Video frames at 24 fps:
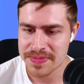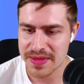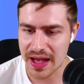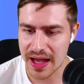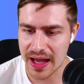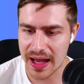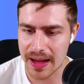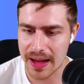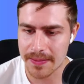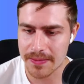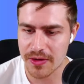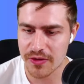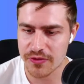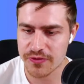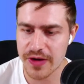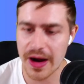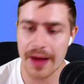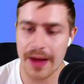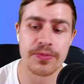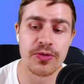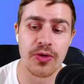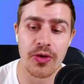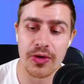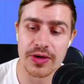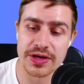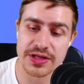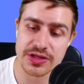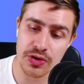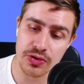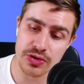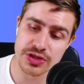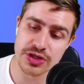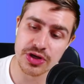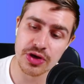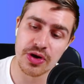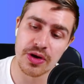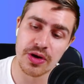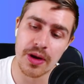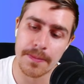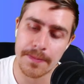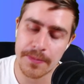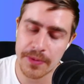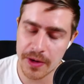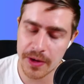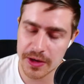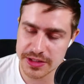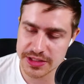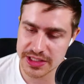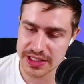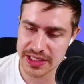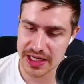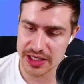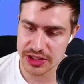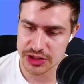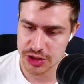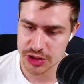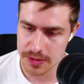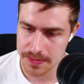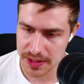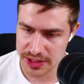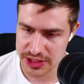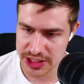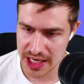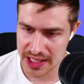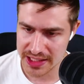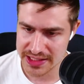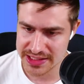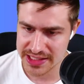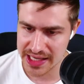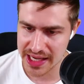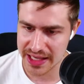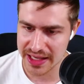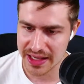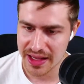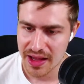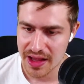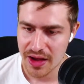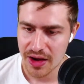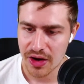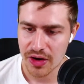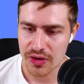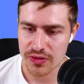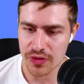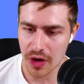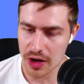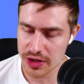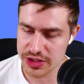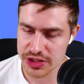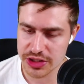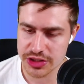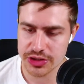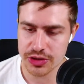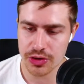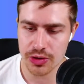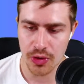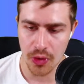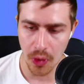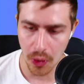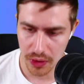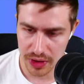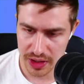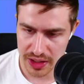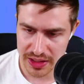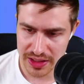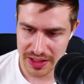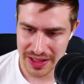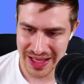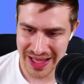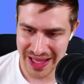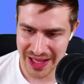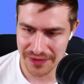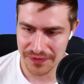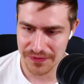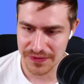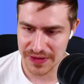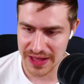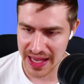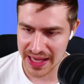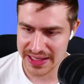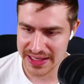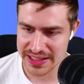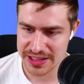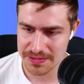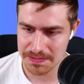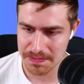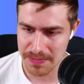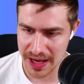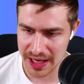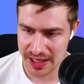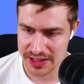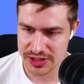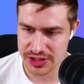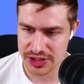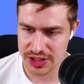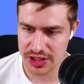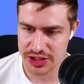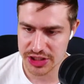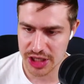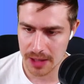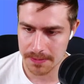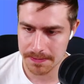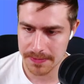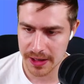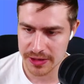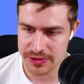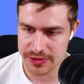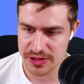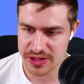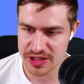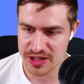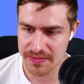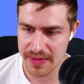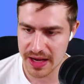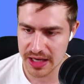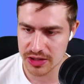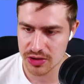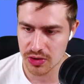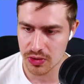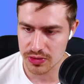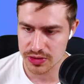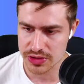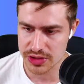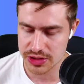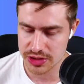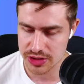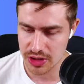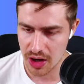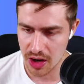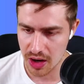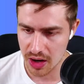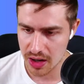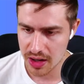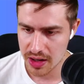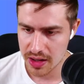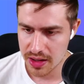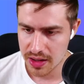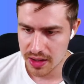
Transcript: Frab Raw is also posting a super chat saying, Rodgers to Gordon, if yes, bench João Pedro, Semenyo, or Sarr.